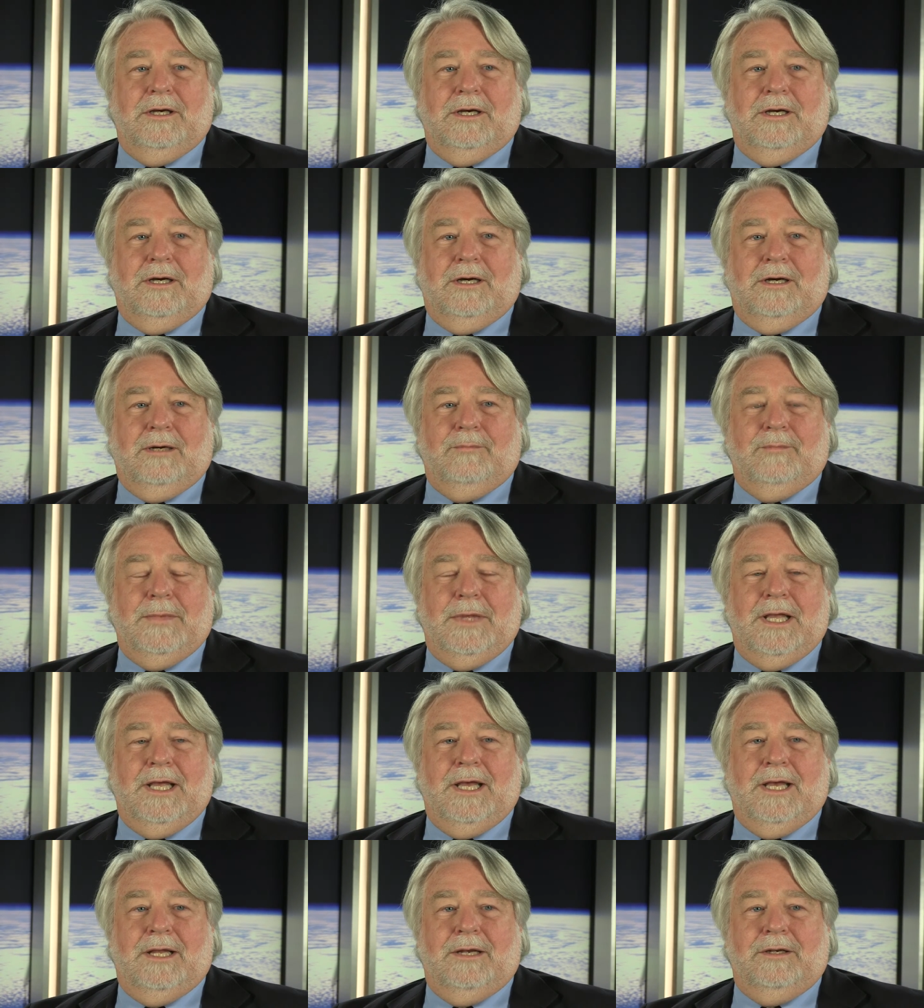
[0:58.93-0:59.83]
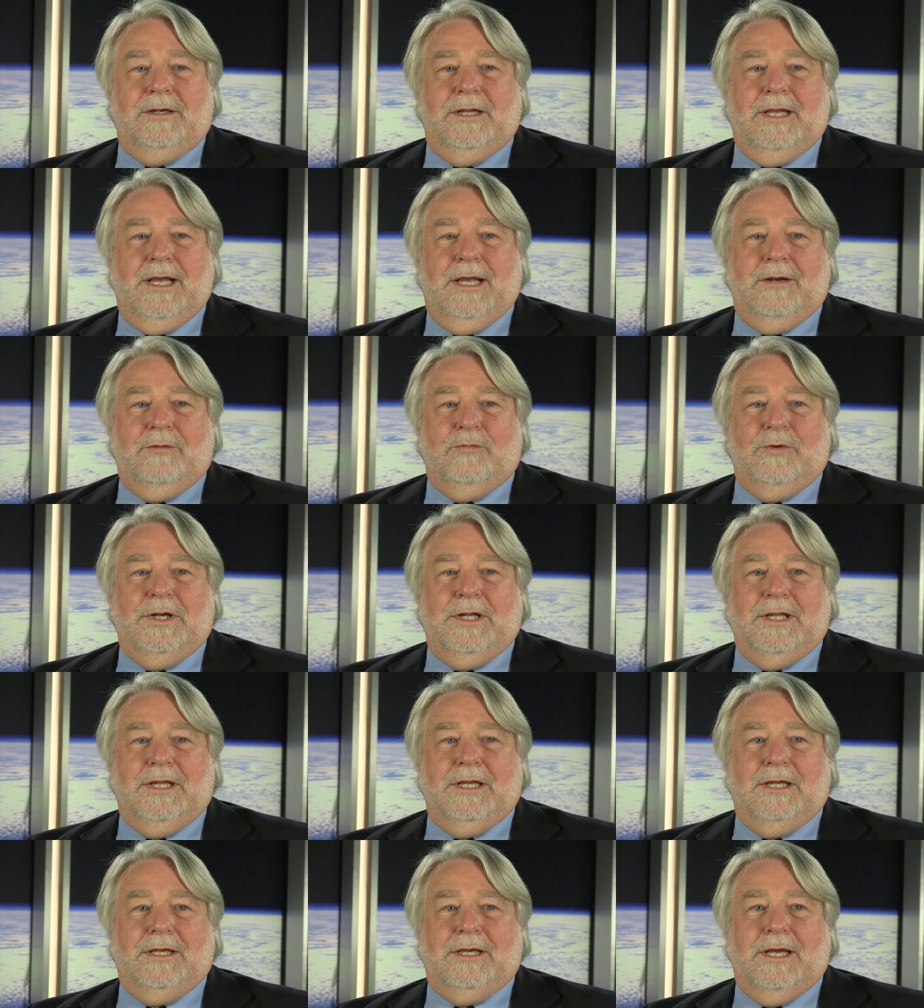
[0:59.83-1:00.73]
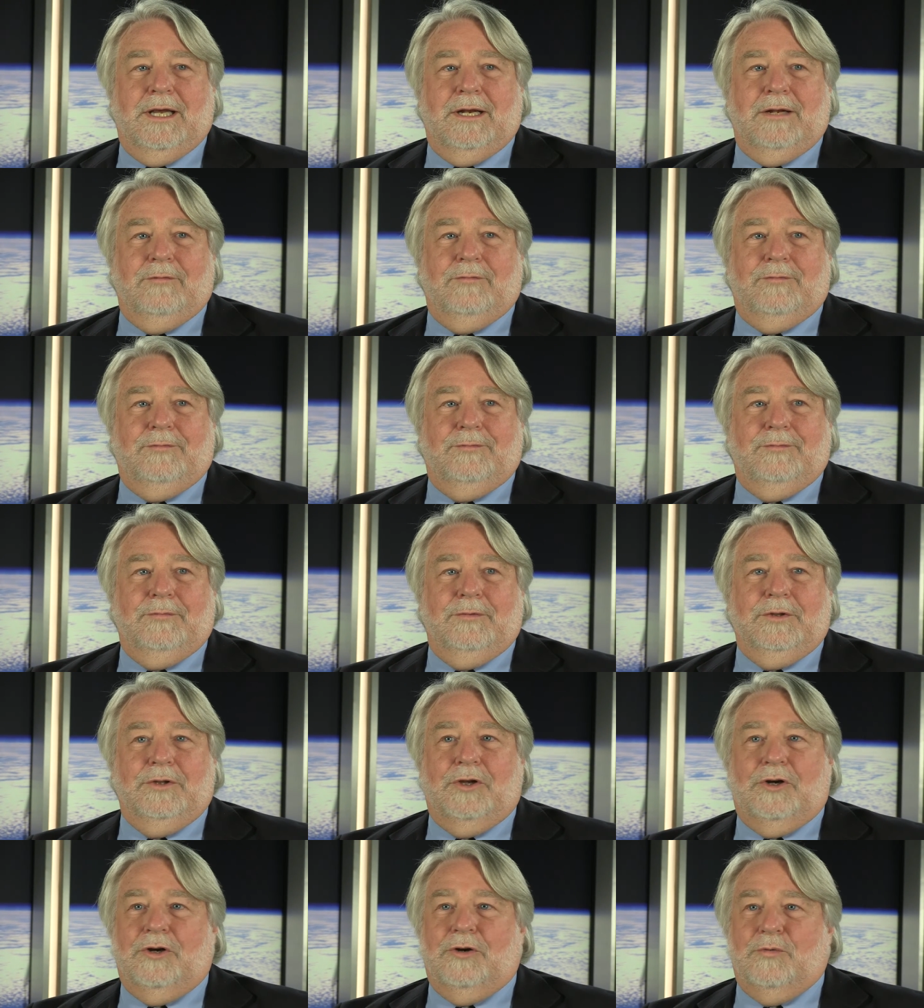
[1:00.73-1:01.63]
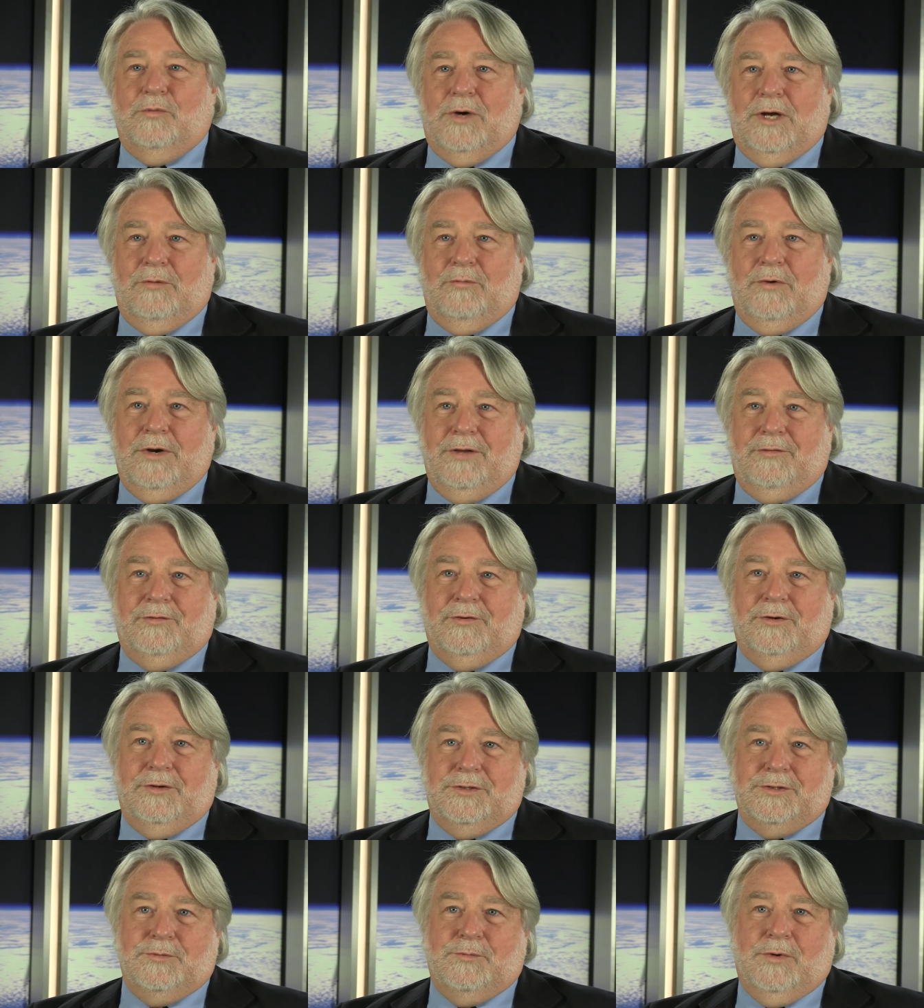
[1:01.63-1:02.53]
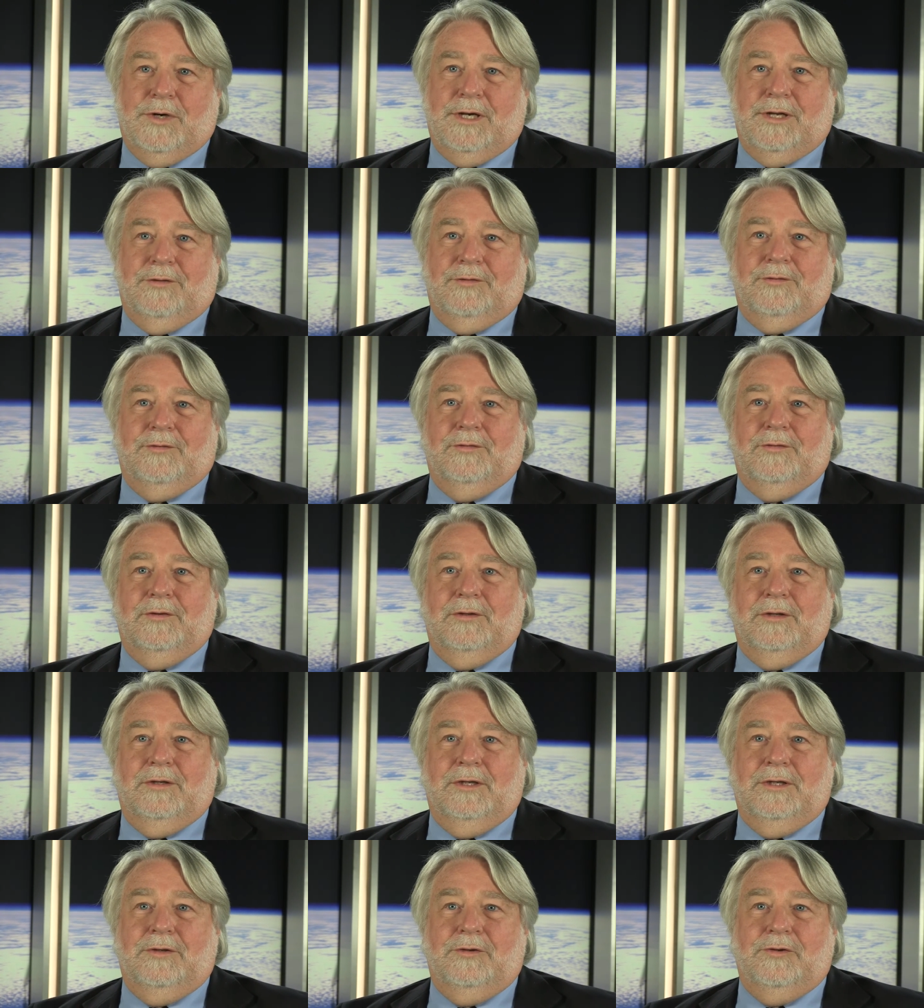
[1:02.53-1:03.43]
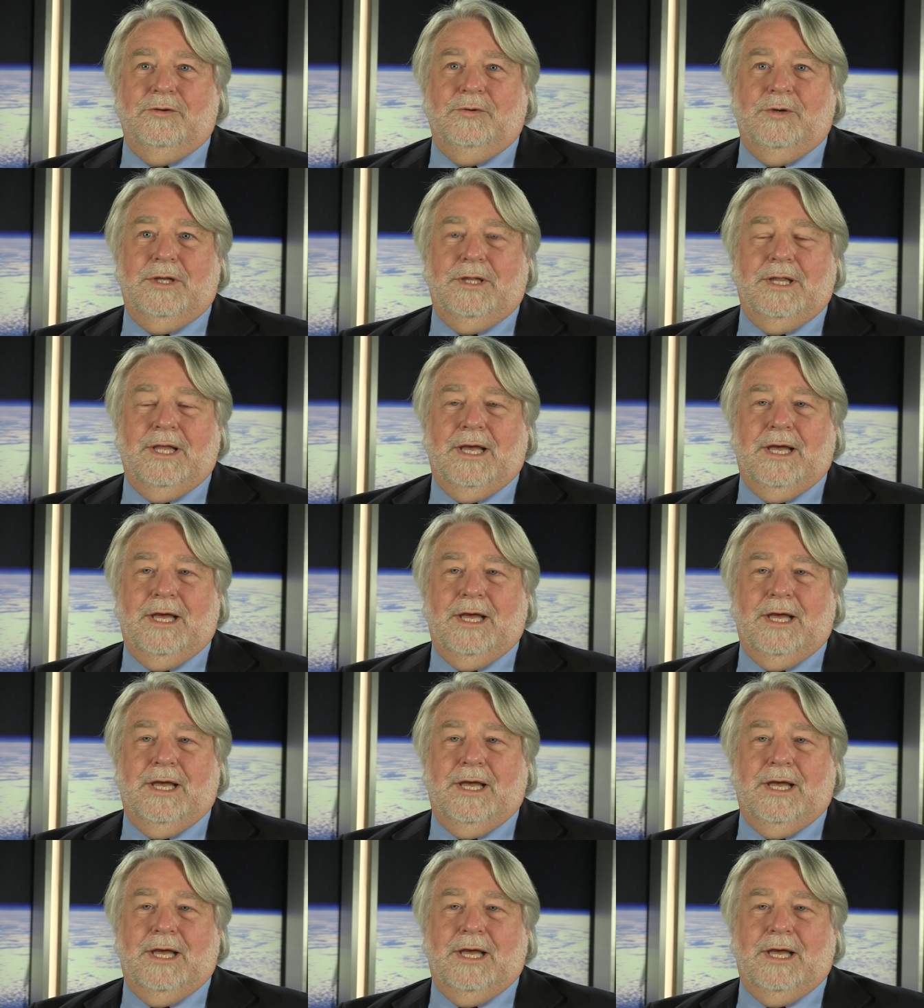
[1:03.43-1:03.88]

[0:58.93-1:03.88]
um, and, and really kind of learned what research was in doing